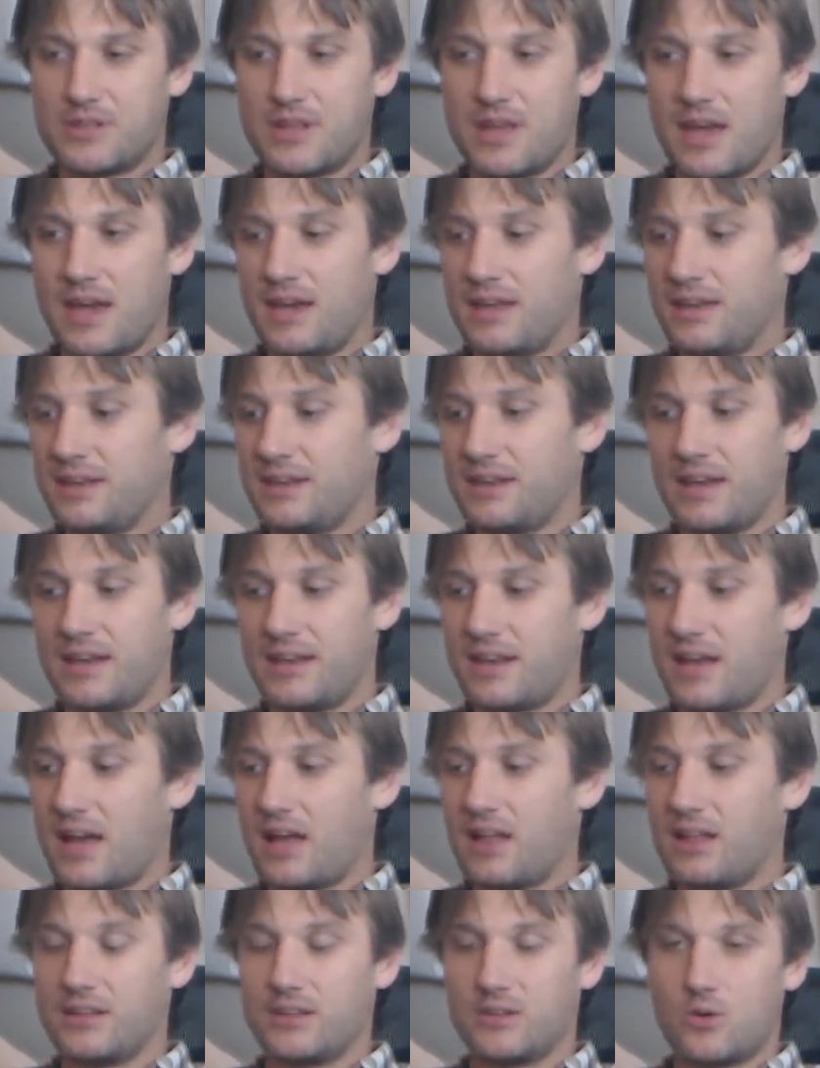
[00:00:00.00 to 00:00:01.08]

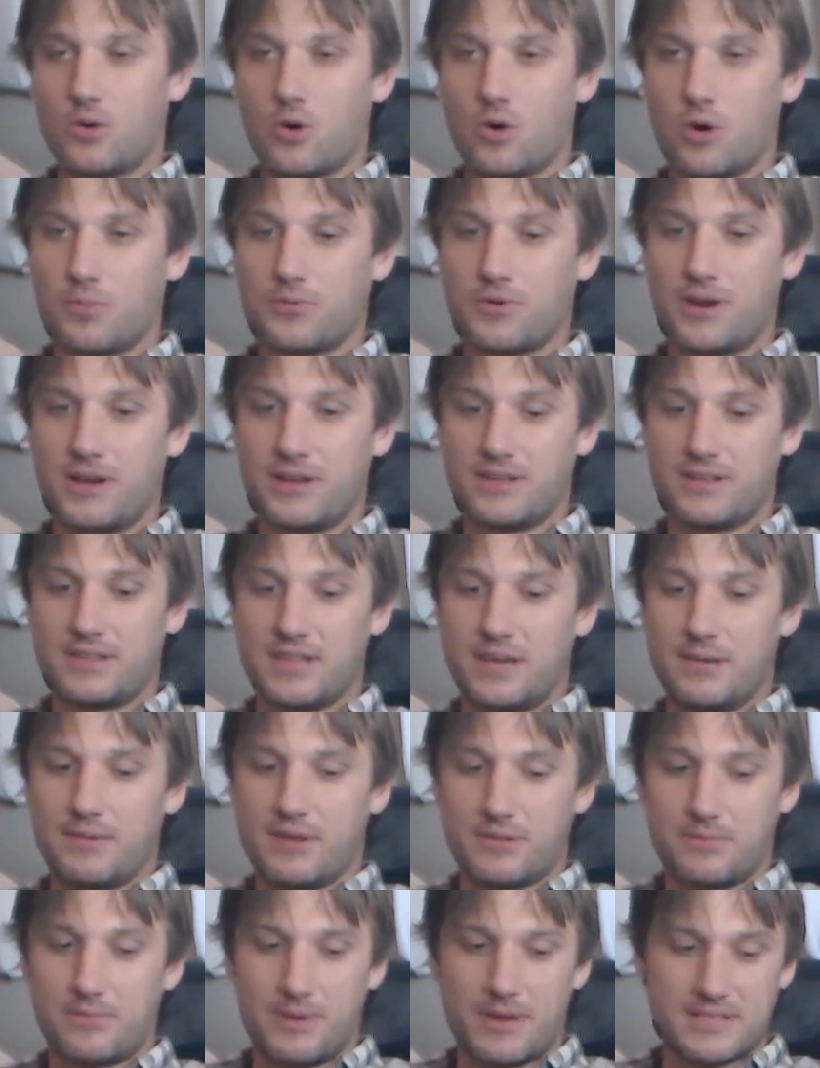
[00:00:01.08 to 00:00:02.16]
I'll incorporate them
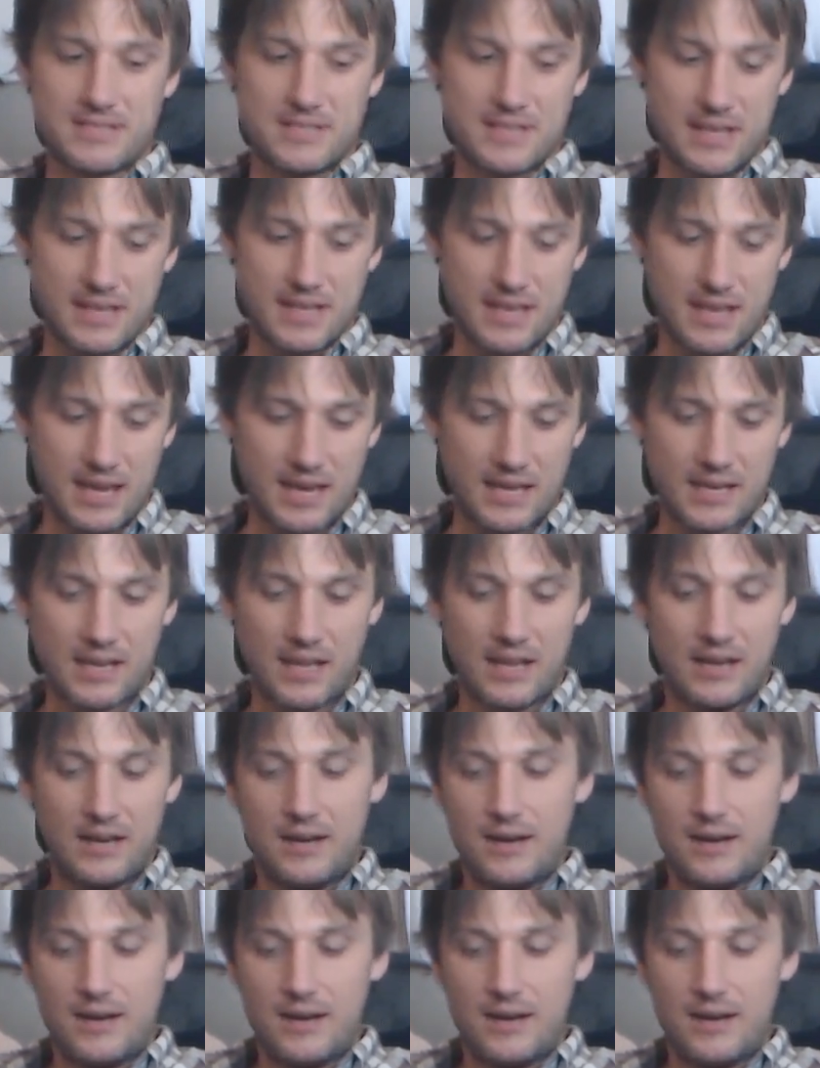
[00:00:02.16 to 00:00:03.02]
as best as I can.